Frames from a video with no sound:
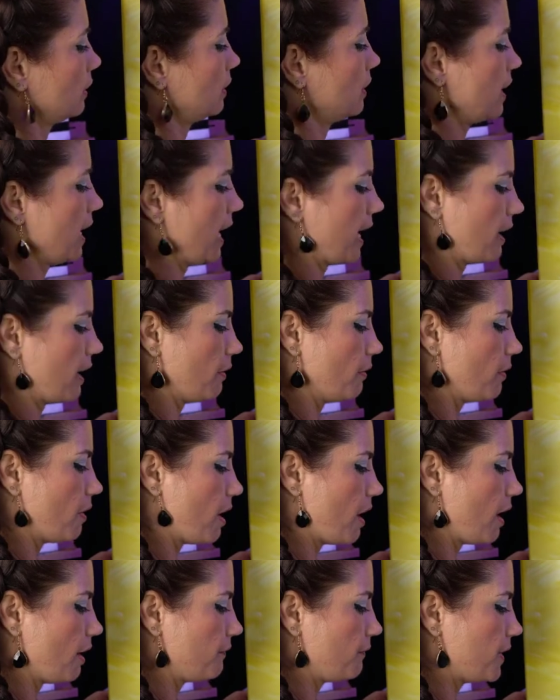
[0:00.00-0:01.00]
Now,
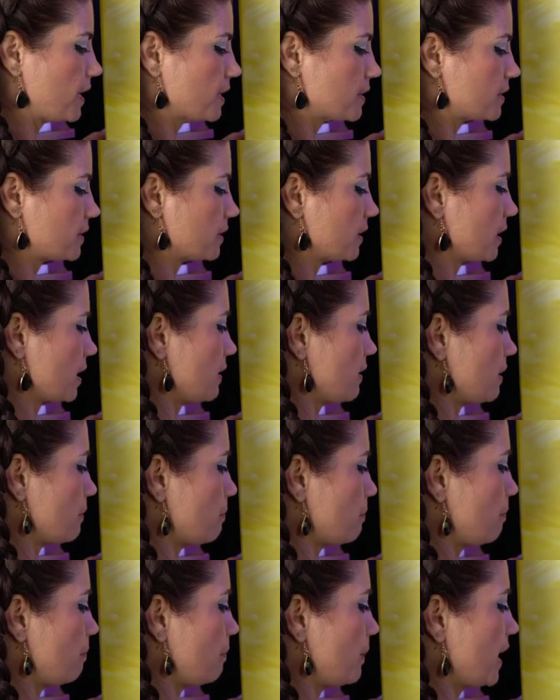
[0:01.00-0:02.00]
obviously, the
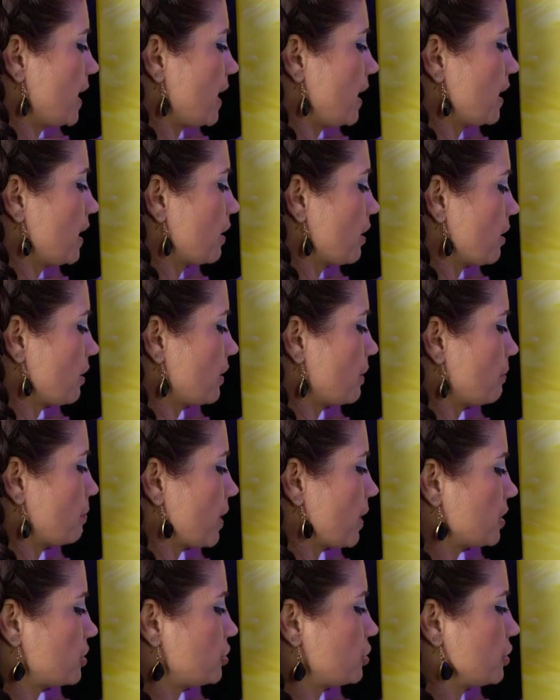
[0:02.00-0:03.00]
bigger the
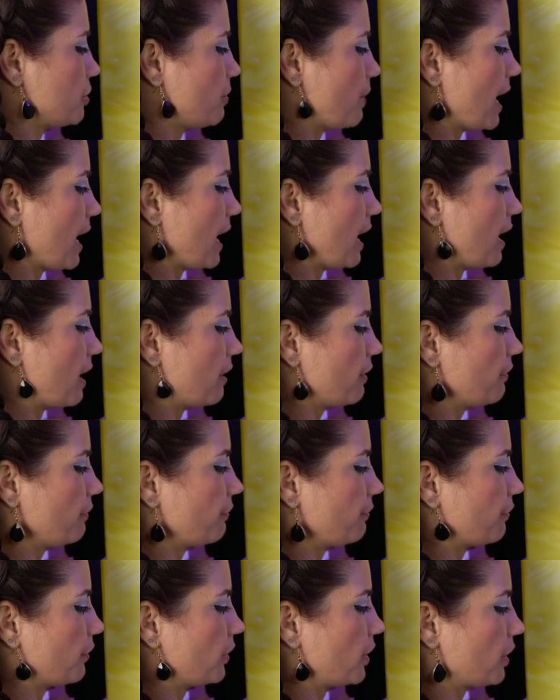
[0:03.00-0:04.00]
brush you have
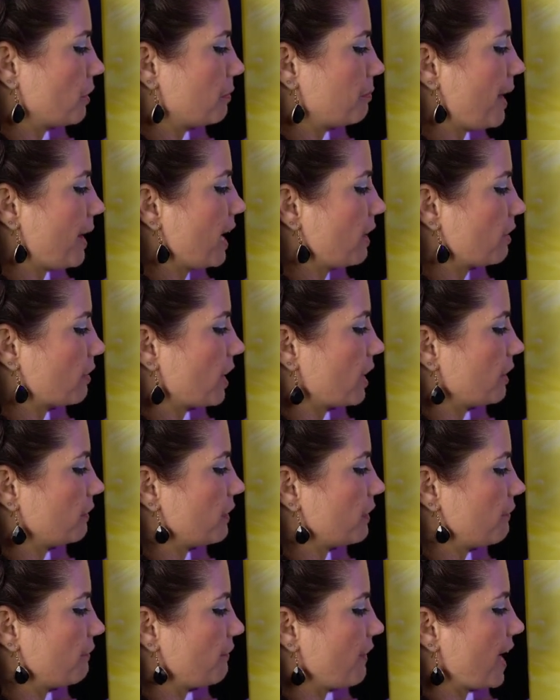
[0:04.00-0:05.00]
for your background,
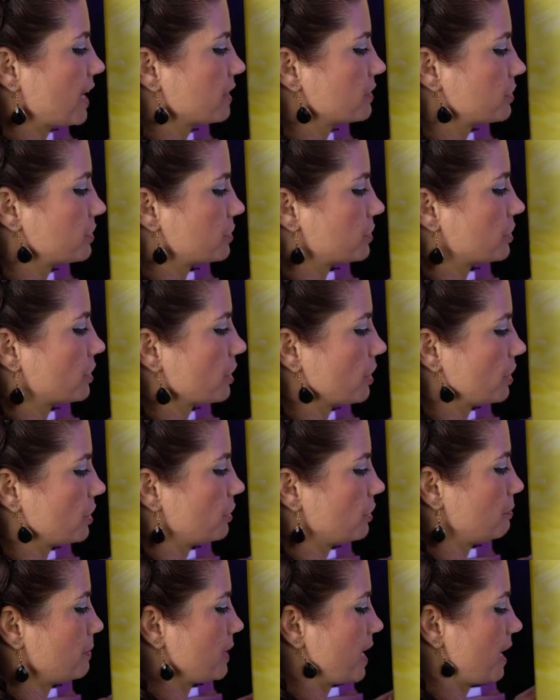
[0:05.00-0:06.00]
the faster
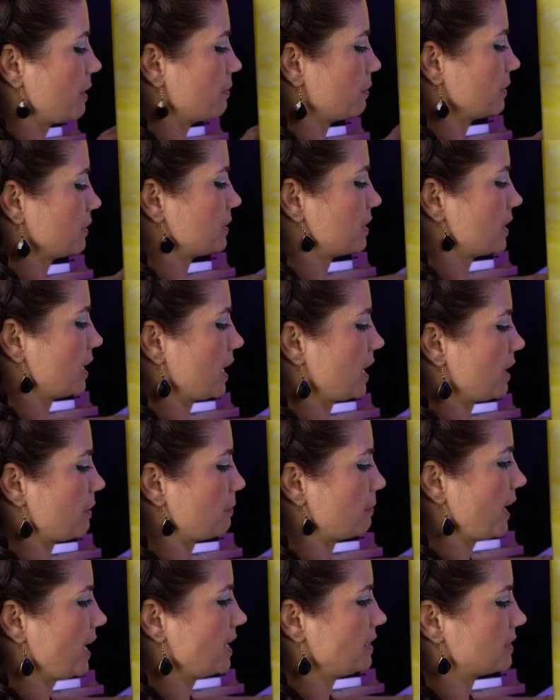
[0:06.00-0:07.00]
you'll be able to get it
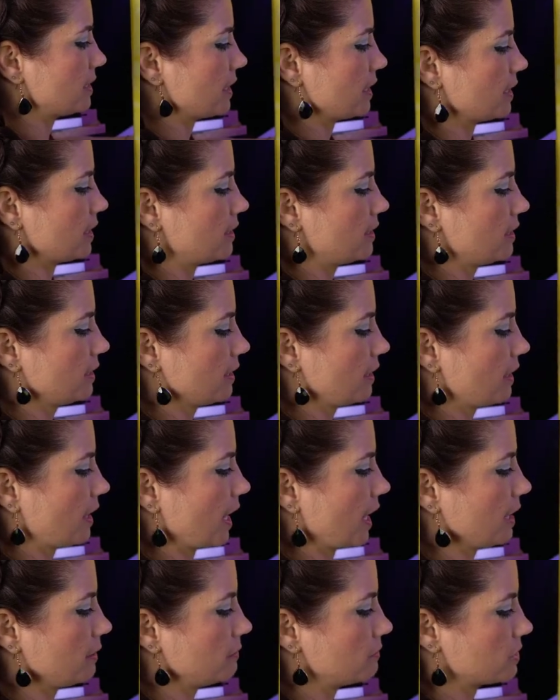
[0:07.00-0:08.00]
painted.
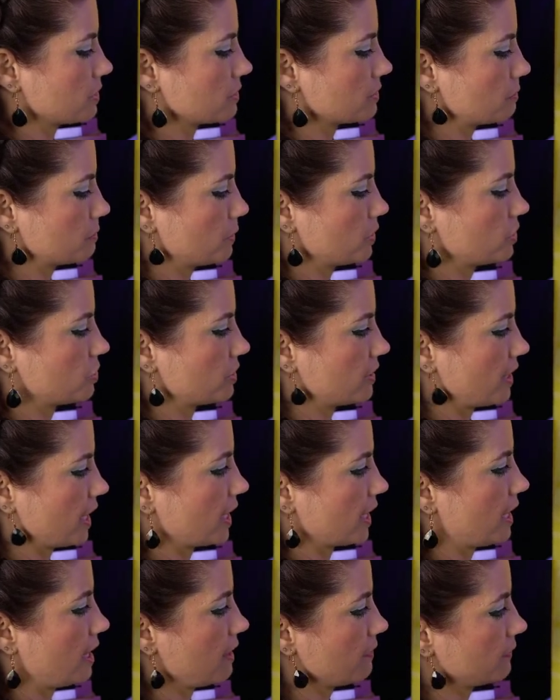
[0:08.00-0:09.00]
I'm just pushing
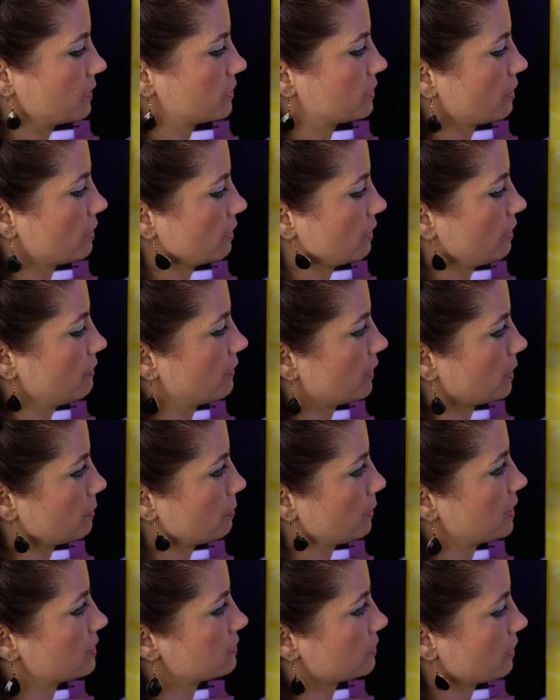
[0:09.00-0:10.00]
that canvas all over the
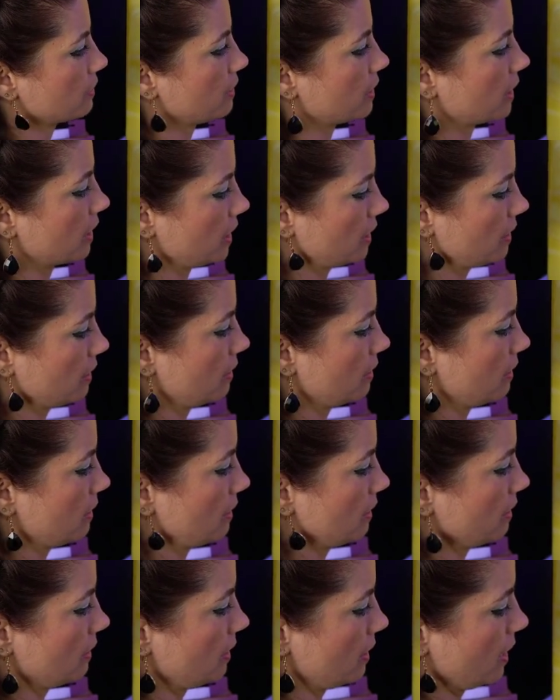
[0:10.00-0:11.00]
place, aren't I?
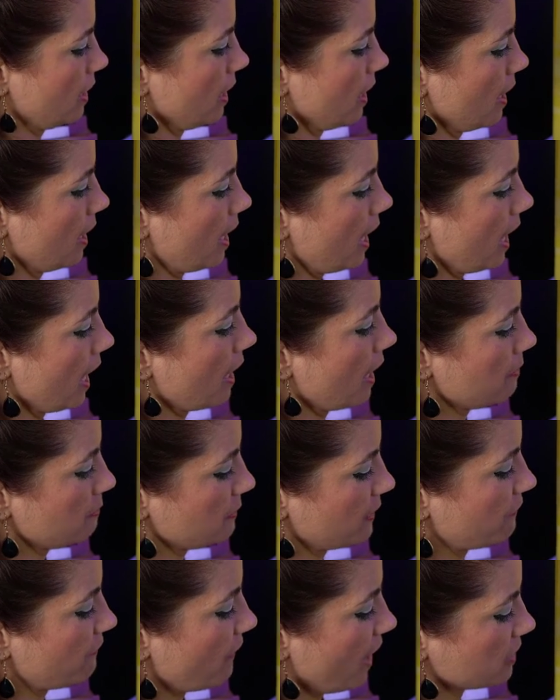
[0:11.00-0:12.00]
Um,
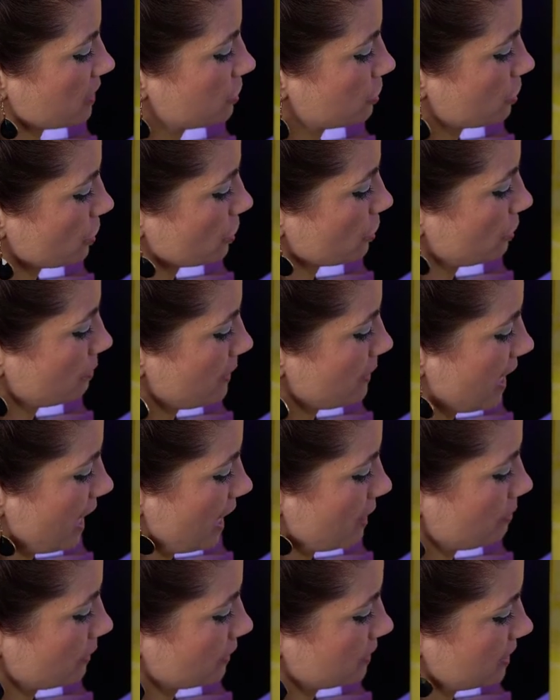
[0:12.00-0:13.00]
the faster you'll be
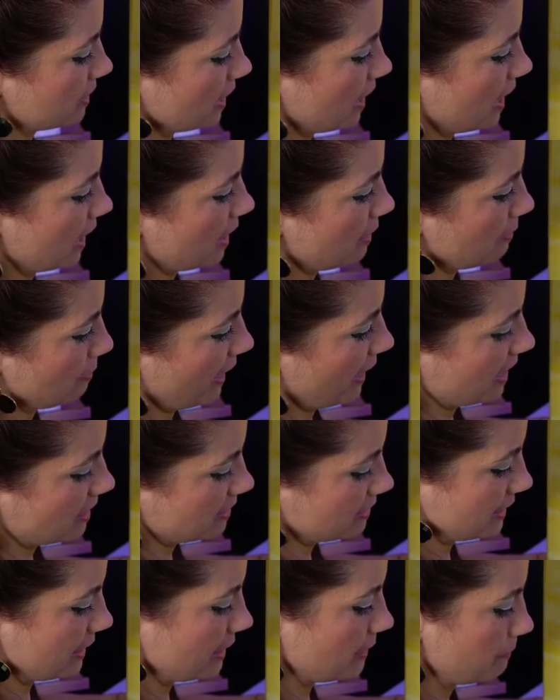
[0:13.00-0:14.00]
able to get it
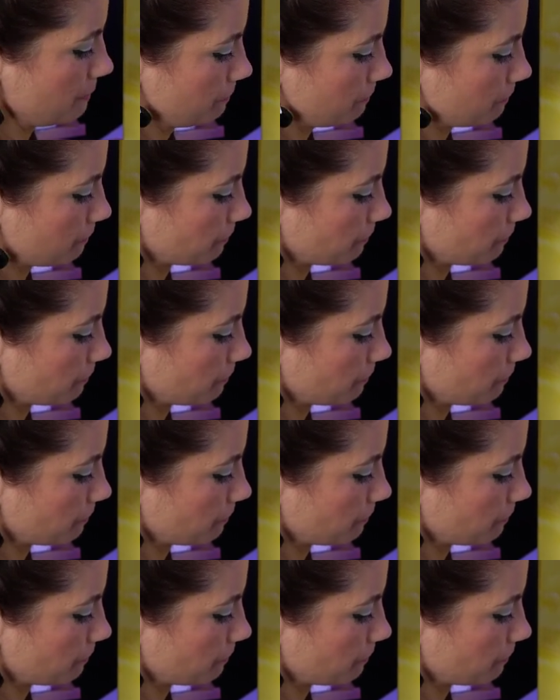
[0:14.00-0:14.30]
painted.